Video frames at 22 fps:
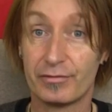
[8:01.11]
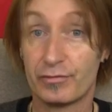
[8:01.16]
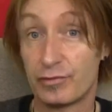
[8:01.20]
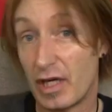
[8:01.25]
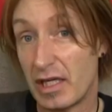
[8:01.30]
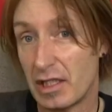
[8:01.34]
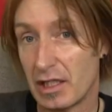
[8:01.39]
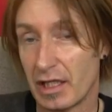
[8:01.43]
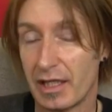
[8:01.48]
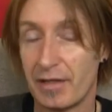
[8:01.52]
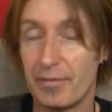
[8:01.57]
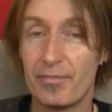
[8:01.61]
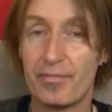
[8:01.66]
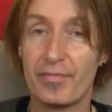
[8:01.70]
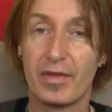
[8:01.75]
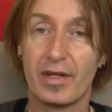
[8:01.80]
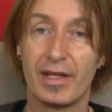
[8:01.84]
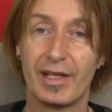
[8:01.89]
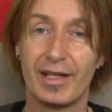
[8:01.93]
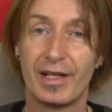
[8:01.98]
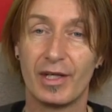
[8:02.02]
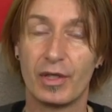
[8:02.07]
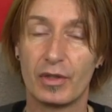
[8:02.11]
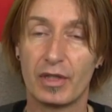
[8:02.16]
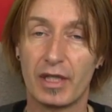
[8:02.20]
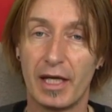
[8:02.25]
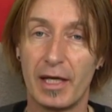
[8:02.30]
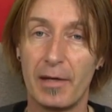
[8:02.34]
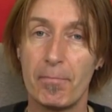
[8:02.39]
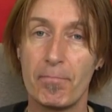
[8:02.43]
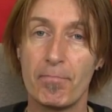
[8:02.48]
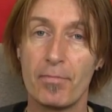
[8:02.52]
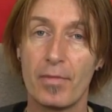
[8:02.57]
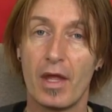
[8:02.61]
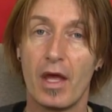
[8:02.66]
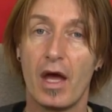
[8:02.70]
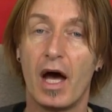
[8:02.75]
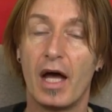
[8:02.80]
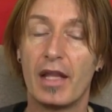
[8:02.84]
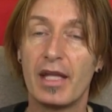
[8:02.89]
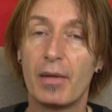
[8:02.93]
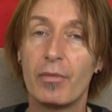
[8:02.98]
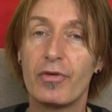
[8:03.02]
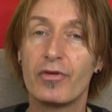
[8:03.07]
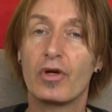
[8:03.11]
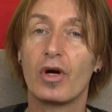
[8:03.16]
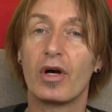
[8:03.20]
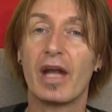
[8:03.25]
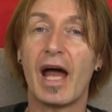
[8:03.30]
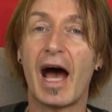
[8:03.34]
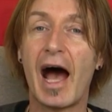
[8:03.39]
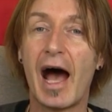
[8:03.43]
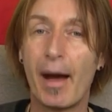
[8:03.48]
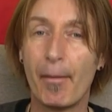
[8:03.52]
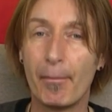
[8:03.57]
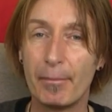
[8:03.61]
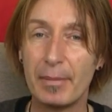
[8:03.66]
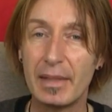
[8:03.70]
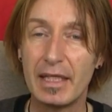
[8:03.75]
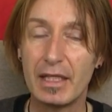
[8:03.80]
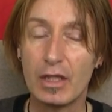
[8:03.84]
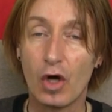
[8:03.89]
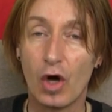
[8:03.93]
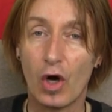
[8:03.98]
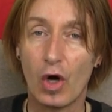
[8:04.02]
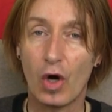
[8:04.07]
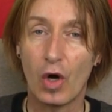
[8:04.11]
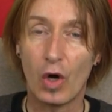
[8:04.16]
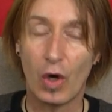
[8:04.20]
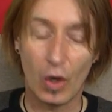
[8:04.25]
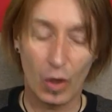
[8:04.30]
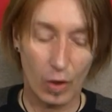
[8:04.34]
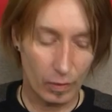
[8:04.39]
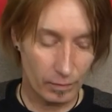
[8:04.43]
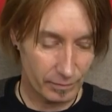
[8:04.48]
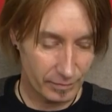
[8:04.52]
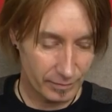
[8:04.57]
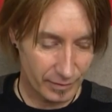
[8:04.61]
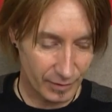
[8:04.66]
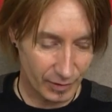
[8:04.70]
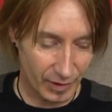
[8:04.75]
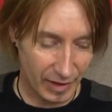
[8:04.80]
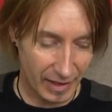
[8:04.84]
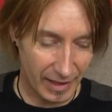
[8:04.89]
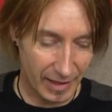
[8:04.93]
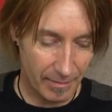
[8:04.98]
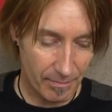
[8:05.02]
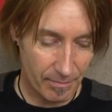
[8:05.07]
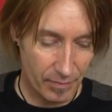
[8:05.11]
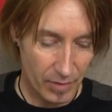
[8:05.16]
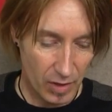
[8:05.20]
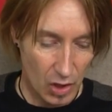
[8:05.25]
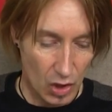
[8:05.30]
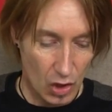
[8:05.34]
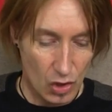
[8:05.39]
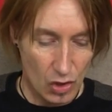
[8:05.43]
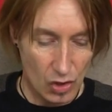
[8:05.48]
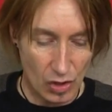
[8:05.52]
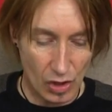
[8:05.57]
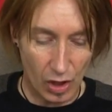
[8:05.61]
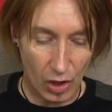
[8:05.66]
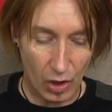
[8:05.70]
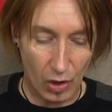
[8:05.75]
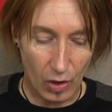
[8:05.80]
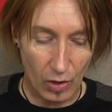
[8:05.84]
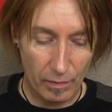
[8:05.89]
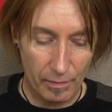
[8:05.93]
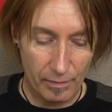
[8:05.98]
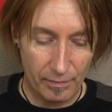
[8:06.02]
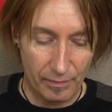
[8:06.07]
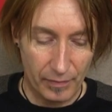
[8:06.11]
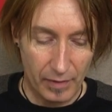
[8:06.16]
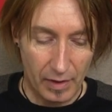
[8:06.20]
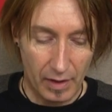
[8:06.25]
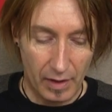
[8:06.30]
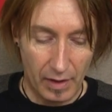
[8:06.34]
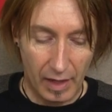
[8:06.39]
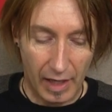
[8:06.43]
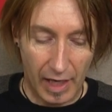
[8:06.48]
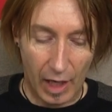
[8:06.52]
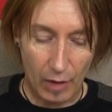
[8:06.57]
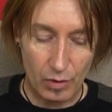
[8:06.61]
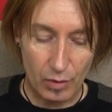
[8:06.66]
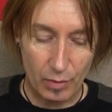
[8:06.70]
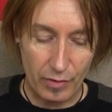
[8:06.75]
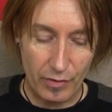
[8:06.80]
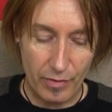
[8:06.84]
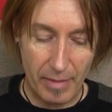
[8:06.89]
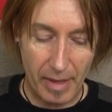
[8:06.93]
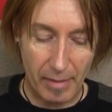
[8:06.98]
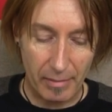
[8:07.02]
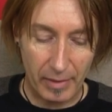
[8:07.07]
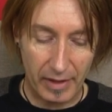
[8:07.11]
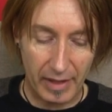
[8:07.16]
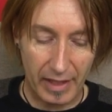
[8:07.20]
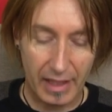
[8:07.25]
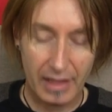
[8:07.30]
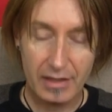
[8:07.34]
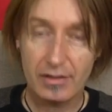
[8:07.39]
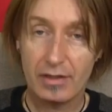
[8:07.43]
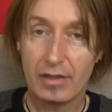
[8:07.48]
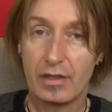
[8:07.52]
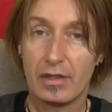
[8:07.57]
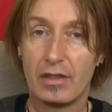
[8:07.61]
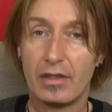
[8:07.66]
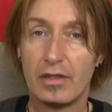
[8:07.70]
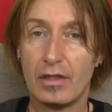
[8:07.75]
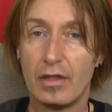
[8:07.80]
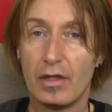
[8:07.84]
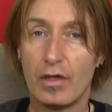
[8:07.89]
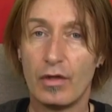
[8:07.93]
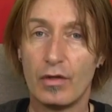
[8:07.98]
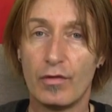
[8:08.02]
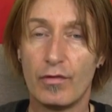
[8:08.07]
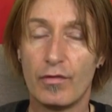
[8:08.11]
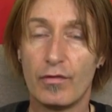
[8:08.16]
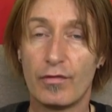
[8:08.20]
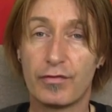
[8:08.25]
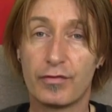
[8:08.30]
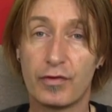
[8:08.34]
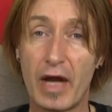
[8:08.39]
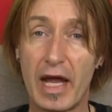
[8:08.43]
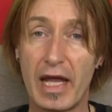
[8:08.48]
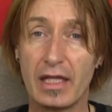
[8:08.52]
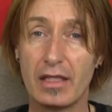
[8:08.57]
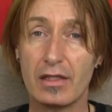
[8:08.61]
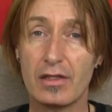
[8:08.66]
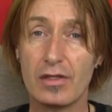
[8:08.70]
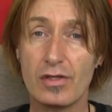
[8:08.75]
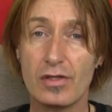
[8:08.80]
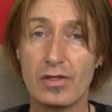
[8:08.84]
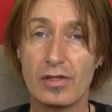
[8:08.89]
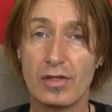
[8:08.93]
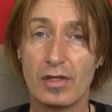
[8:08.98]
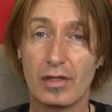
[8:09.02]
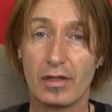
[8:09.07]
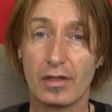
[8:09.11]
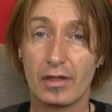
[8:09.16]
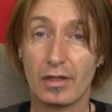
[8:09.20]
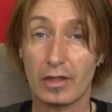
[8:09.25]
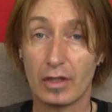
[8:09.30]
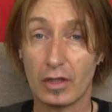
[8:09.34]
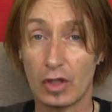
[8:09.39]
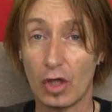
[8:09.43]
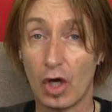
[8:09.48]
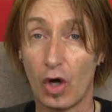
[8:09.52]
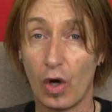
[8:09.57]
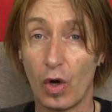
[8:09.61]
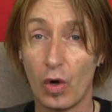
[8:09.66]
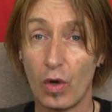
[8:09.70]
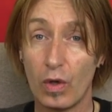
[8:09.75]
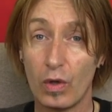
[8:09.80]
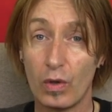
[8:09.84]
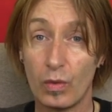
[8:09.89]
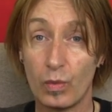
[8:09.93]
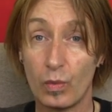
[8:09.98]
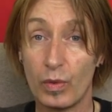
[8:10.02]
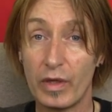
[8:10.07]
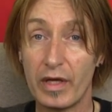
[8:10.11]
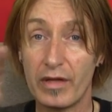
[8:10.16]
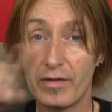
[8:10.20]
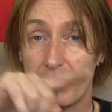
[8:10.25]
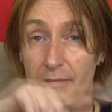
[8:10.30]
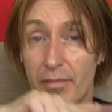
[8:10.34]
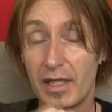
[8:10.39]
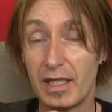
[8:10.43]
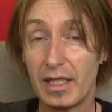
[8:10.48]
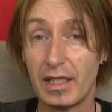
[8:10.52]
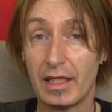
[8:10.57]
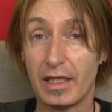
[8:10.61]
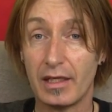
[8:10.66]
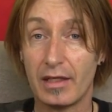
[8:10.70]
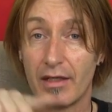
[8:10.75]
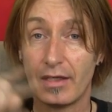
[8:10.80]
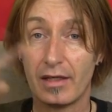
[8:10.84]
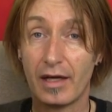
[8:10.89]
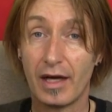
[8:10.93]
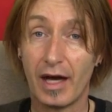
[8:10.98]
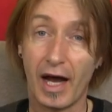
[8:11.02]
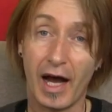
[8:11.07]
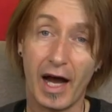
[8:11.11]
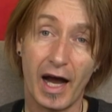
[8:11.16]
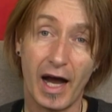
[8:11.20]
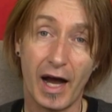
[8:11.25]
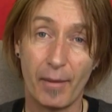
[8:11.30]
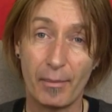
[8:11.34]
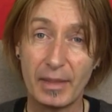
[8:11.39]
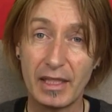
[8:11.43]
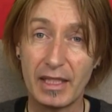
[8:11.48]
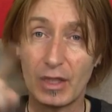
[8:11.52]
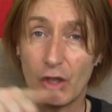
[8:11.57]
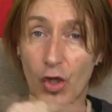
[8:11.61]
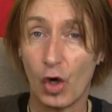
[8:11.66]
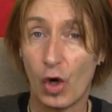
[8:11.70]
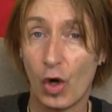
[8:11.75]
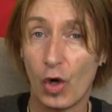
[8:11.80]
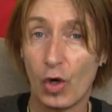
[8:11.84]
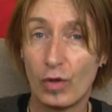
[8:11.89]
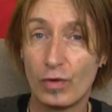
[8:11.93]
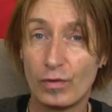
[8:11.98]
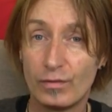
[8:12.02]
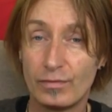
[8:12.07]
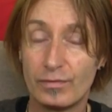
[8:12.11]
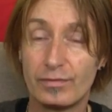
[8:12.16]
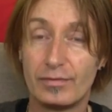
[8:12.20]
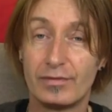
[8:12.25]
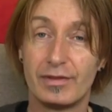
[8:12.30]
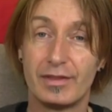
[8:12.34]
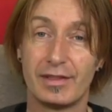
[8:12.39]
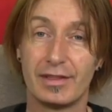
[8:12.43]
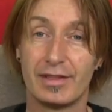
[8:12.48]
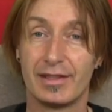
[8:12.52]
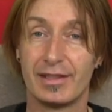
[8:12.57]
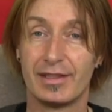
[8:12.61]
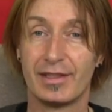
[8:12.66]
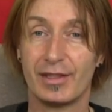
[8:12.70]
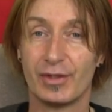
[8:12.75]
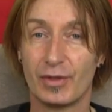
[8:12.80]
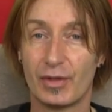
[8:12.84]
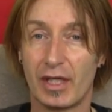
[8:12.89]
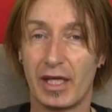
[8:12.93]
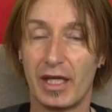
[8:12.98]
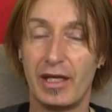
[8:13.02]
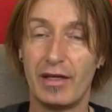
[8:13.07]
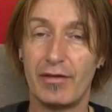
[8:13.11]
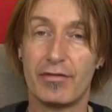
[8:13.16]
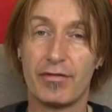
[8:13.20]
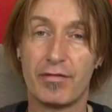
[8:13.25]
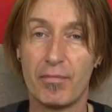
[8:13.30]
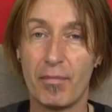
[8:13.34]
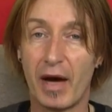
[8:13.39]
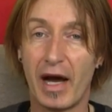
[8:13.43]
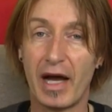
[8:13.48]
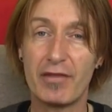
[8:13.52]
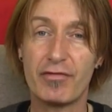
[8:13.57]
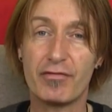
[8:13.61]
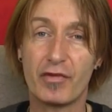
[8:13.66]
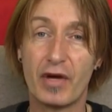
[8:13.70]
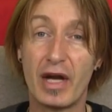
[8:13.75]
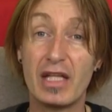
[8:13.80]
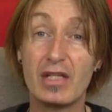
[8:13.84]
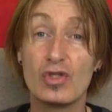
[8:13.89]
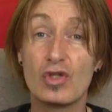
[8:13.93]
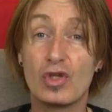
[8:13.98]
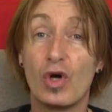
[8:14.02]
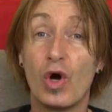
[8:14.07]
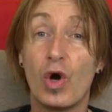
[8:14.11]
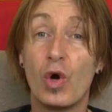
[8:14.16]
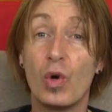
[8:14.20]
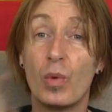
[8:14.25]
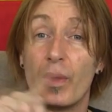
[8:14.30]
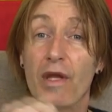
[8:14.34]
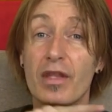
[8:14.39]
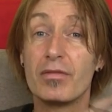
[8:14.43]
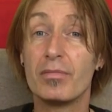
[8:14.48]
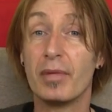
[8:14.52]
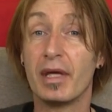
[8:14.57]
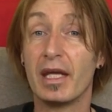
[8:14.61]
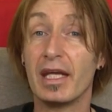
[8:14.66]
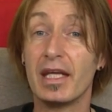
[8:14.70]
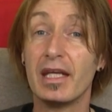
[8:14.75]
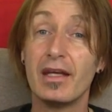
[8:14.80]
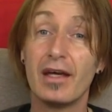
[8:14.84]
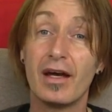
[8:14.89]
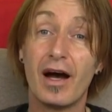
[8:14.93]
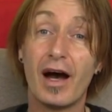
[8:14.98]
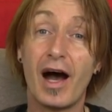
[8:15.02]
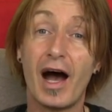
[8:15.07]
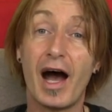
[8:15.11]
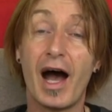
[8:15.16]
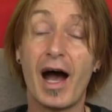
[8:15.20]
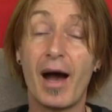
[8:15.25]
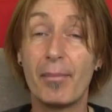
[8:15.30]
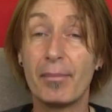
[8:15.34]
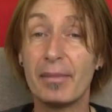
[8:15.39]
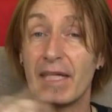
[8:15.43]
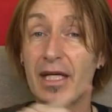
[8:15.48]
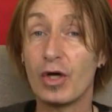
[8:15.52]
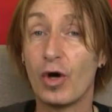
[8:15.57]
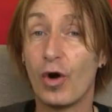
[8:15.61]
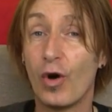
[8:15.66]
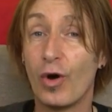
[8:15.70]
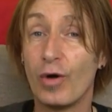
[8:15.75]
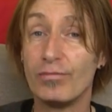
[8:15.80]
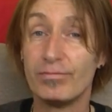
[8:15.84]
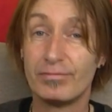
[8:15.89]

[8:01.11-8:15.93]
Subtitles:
friendly. Okay, and then we've got amigo. Okay, so how do we remember that? Friends go with me, amigo. Okay, my friends go with me, amigo.